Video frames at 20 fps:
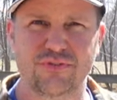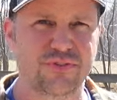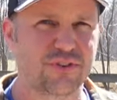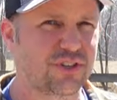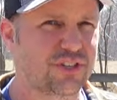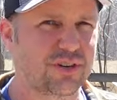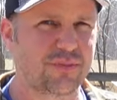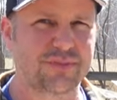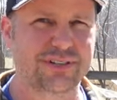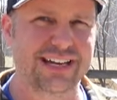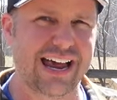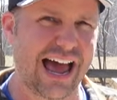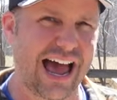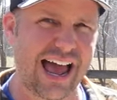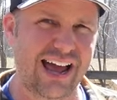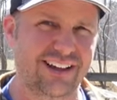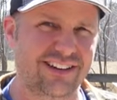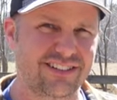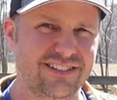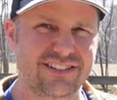for some
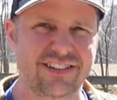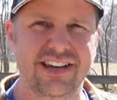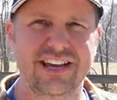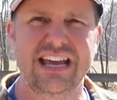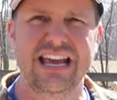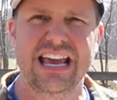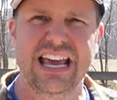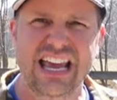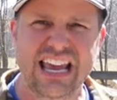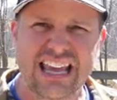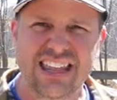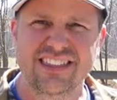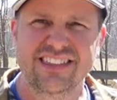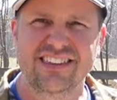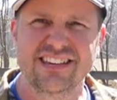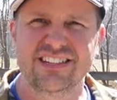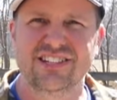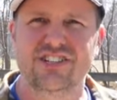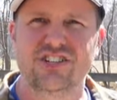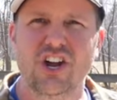tiles.
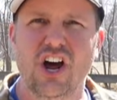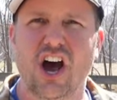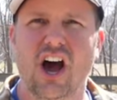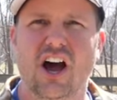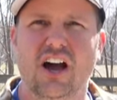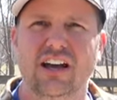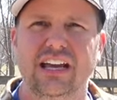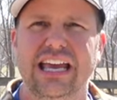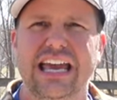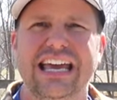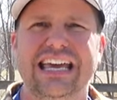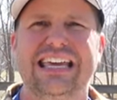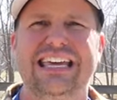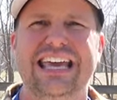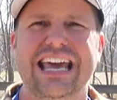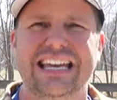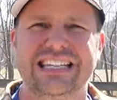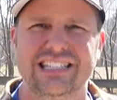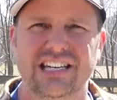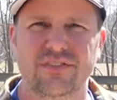This dog
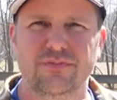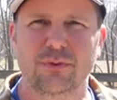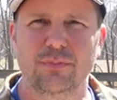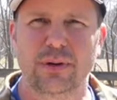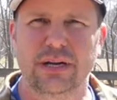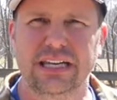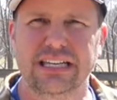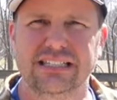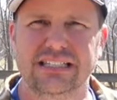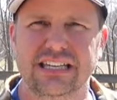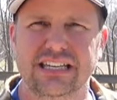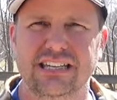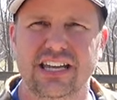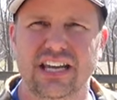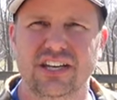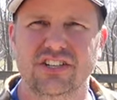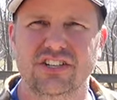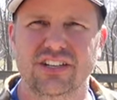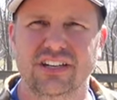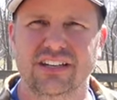gets everybody's
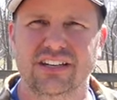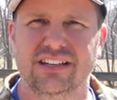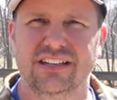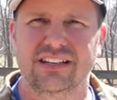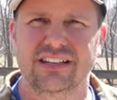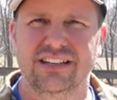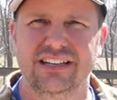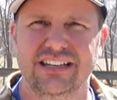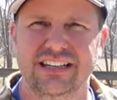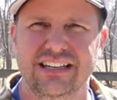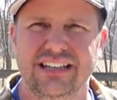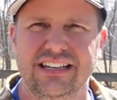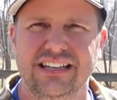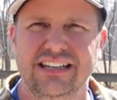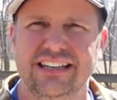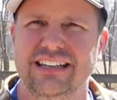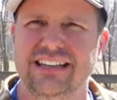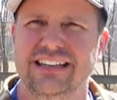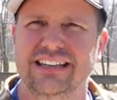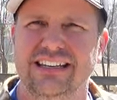attention,
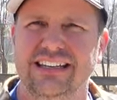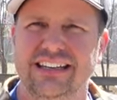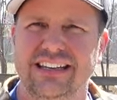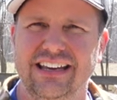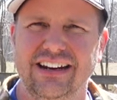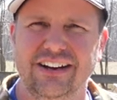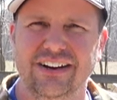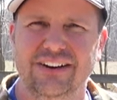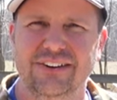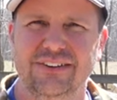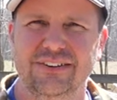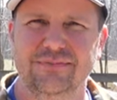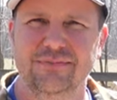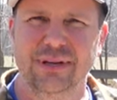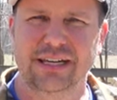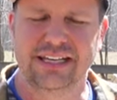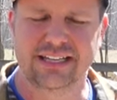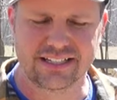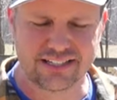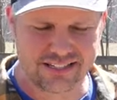you know,
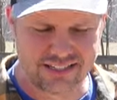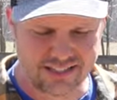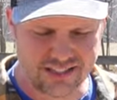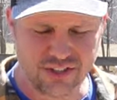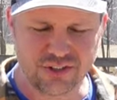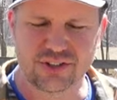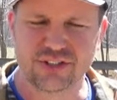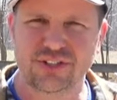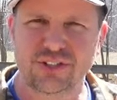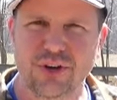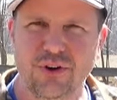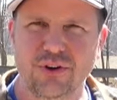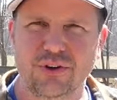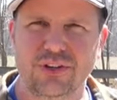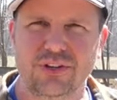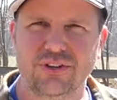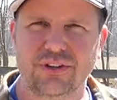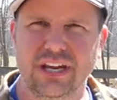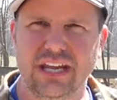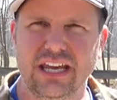because they're so
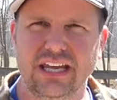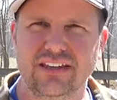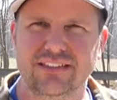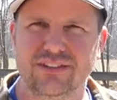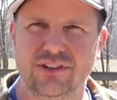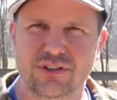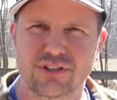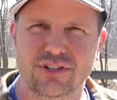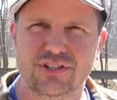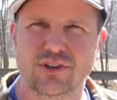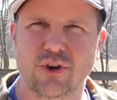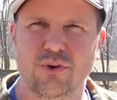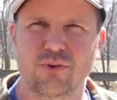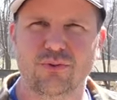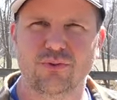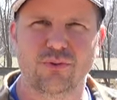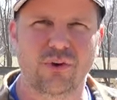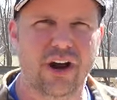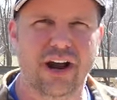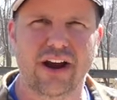unique, they're so
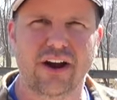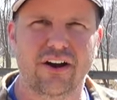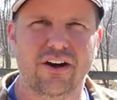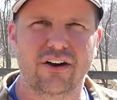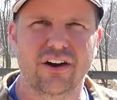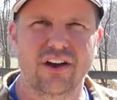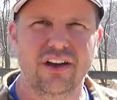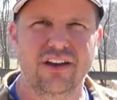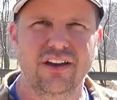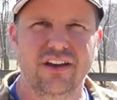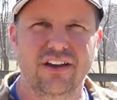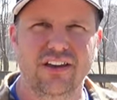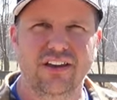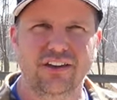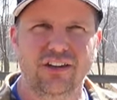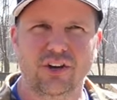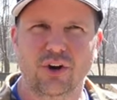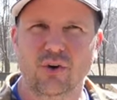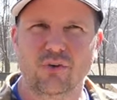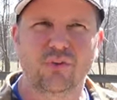rare.
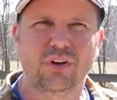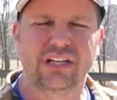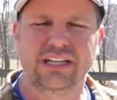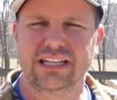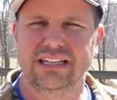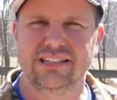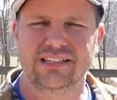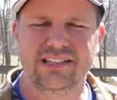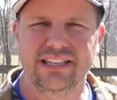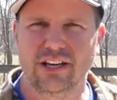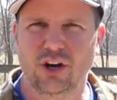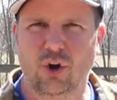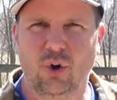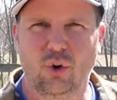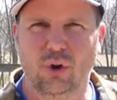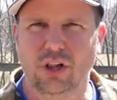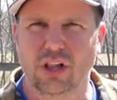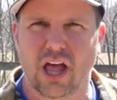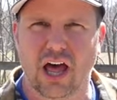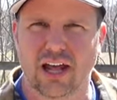You don't really see a
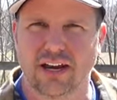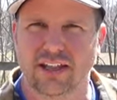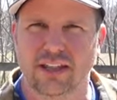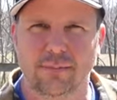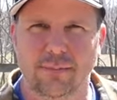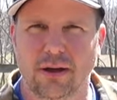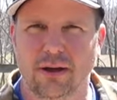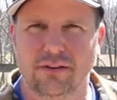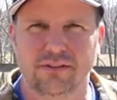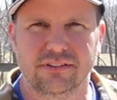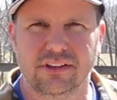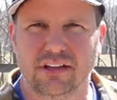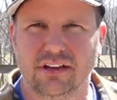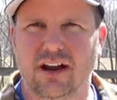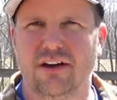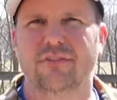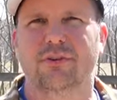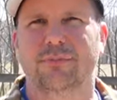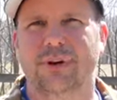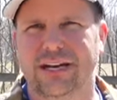whole lot of them out there.
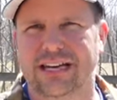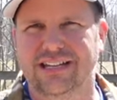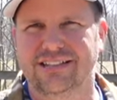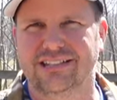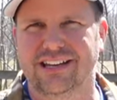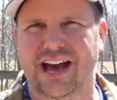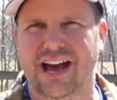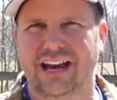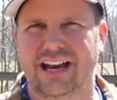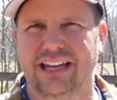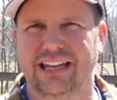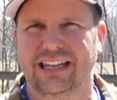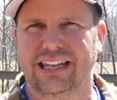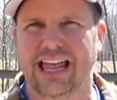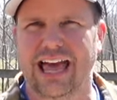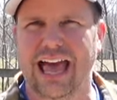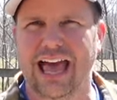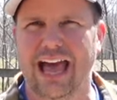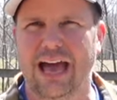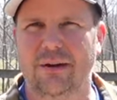Everybody's got a
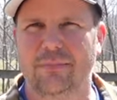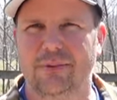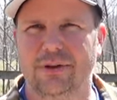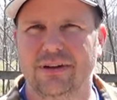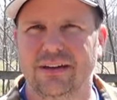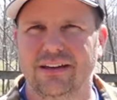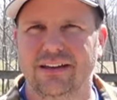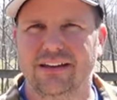lab,